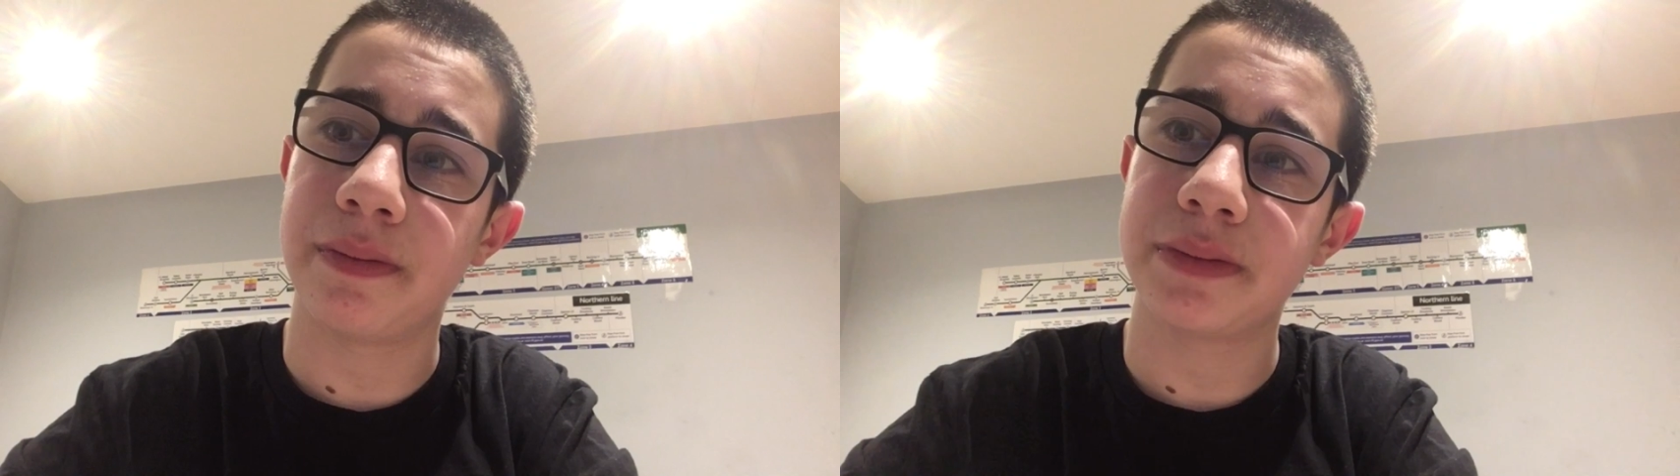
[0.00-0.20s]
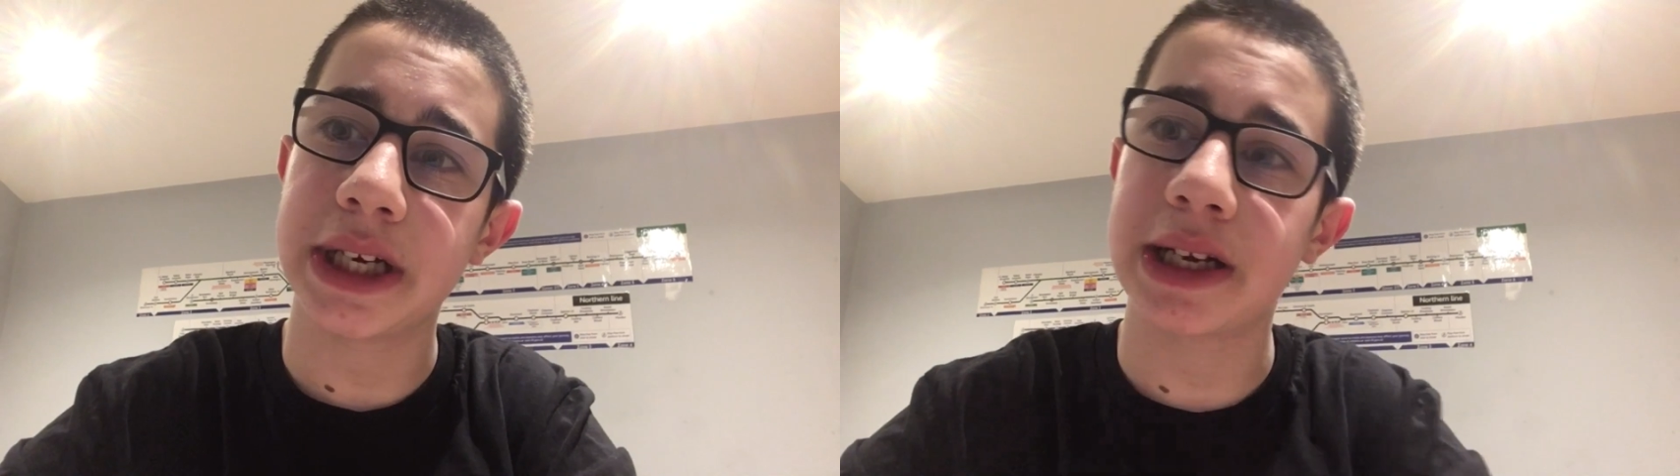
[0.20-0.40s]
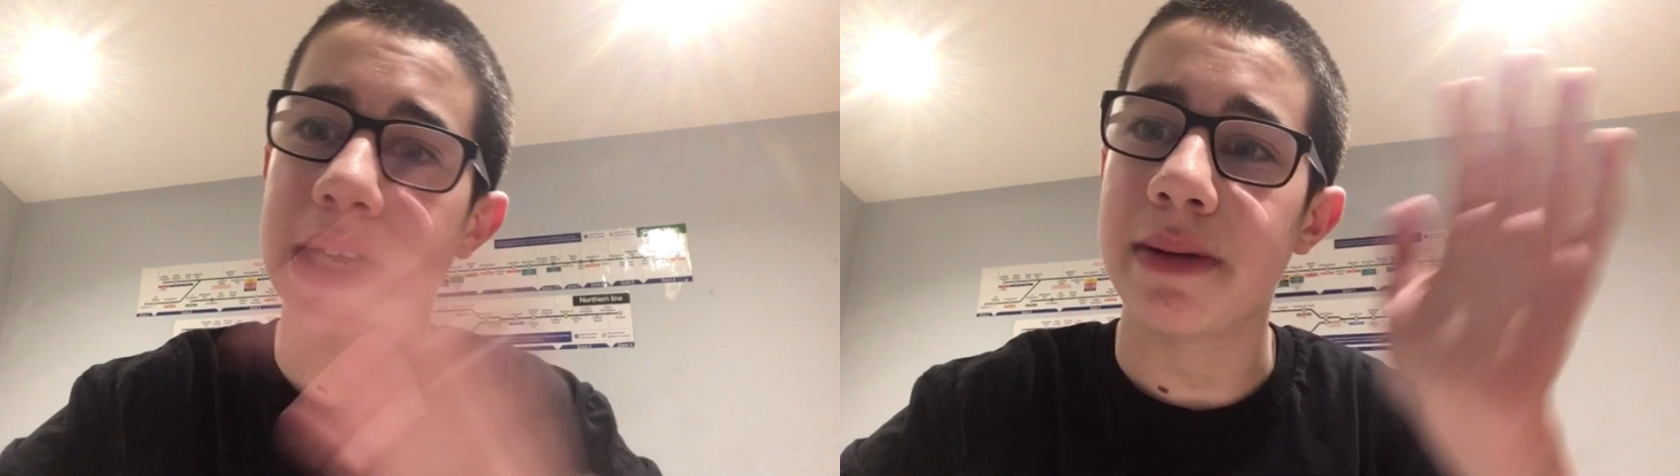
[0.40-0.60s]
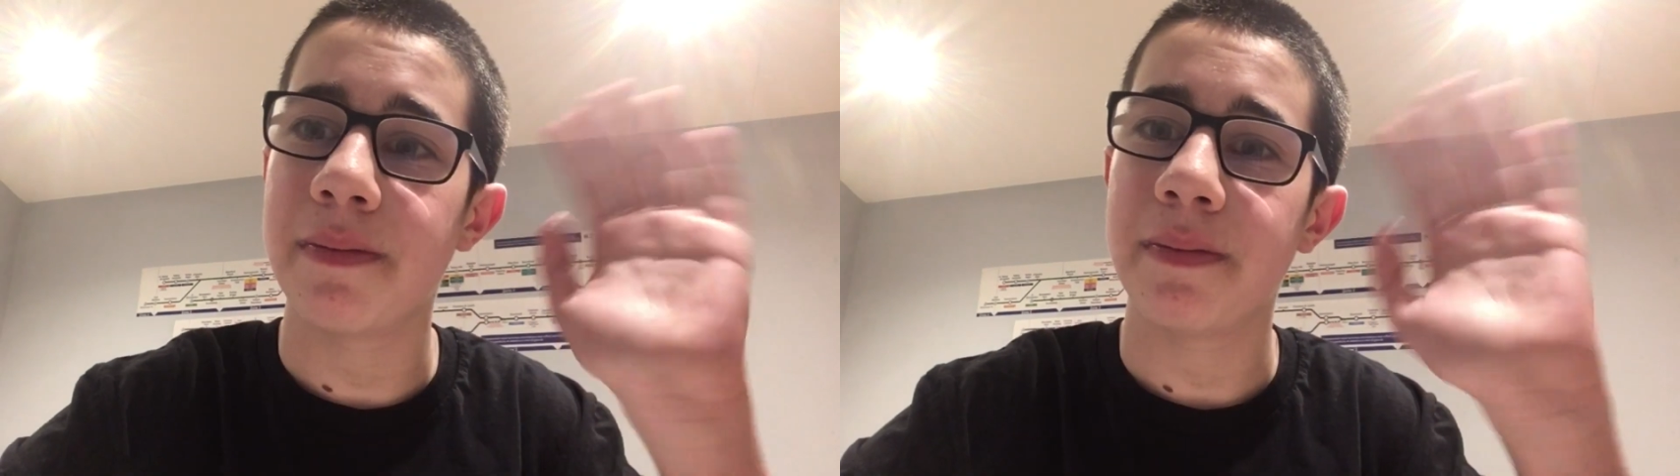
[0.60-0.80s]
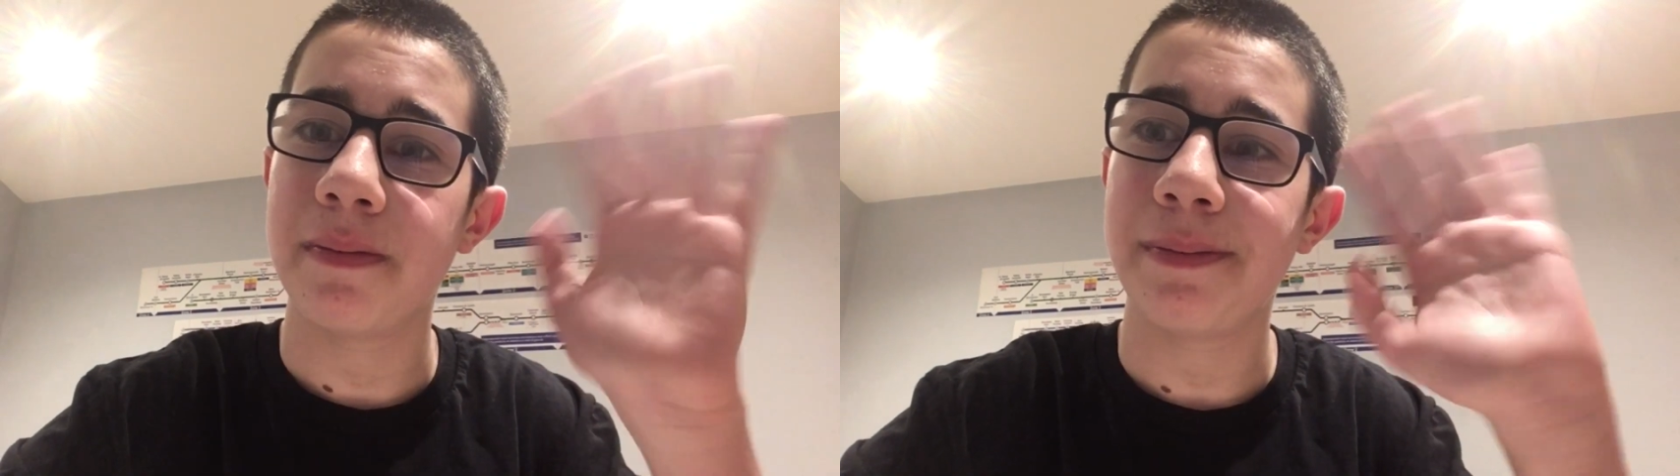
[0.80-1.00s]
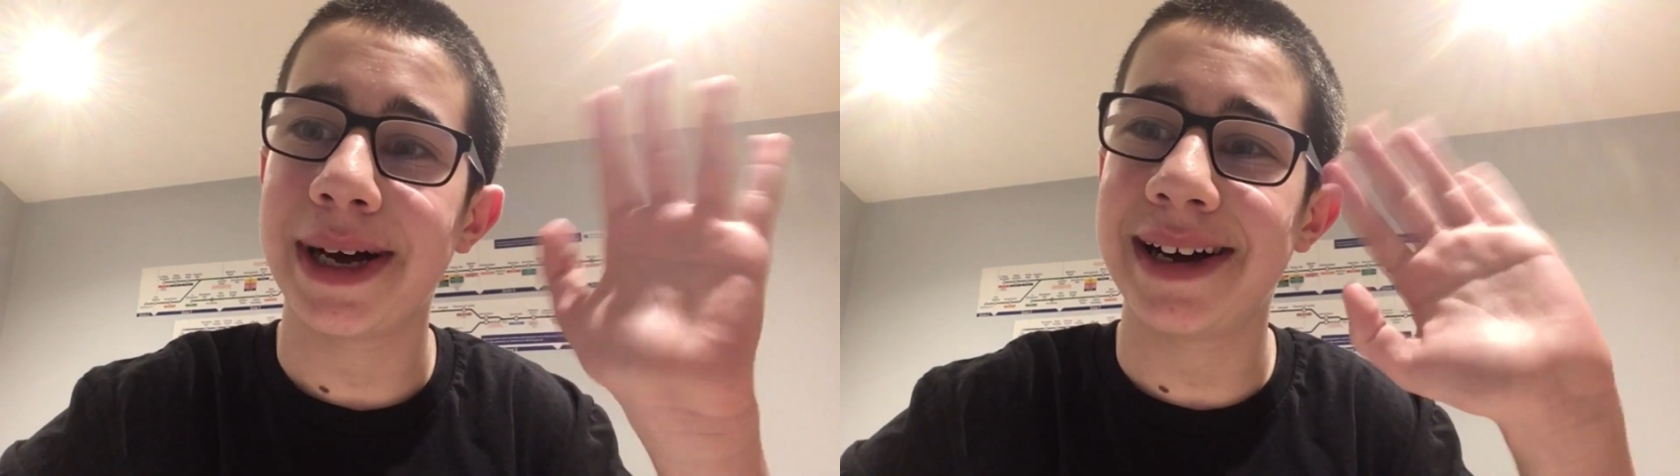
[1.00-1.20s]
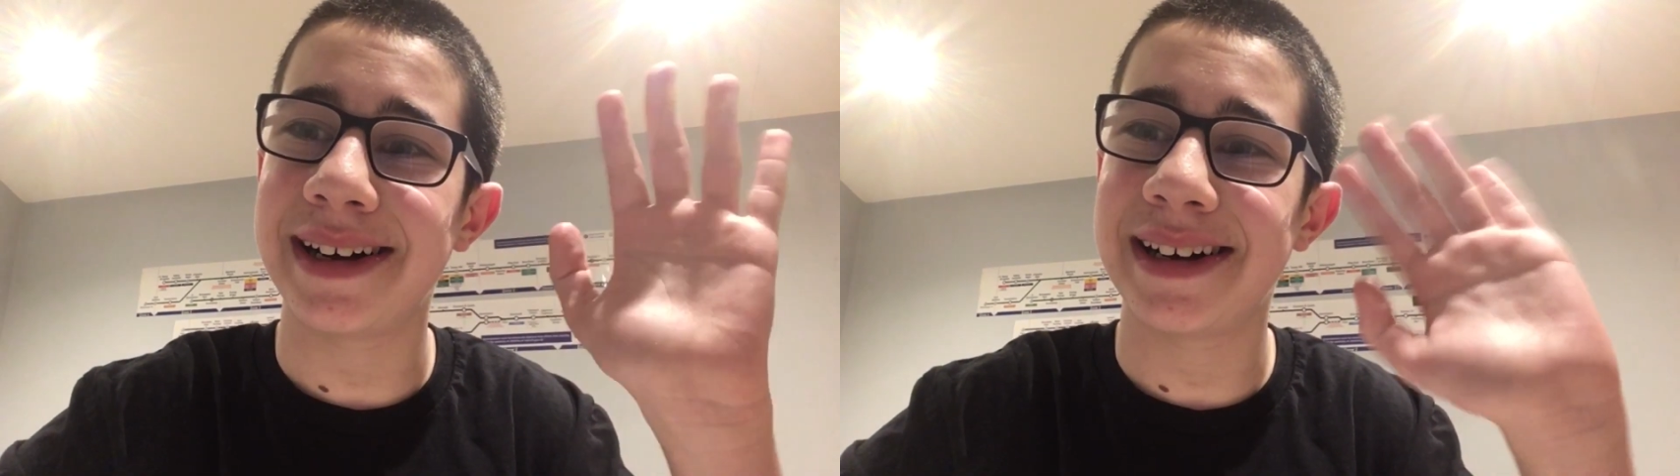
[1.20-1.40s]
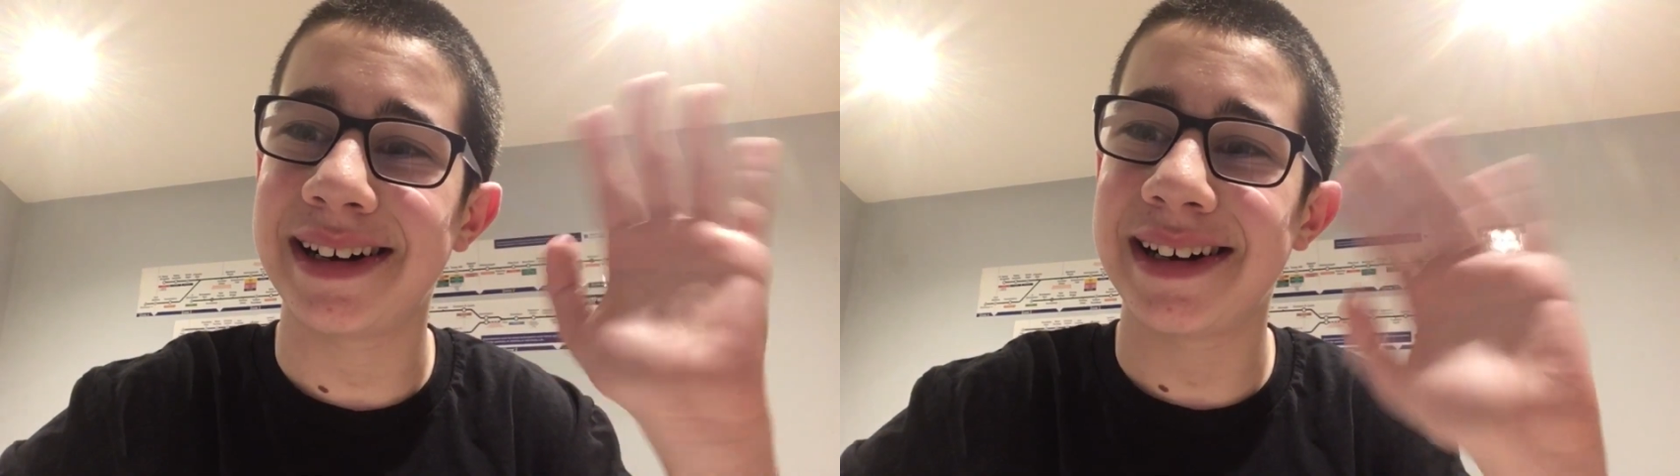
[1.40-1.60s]
Take care.
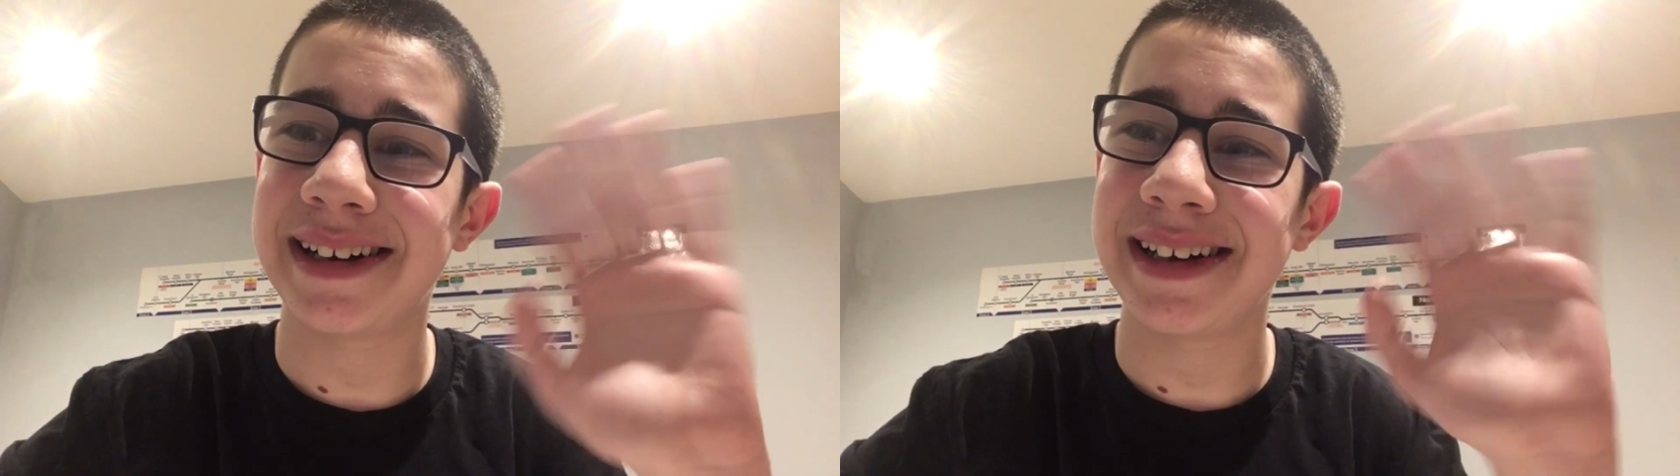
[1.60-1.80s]
Bye.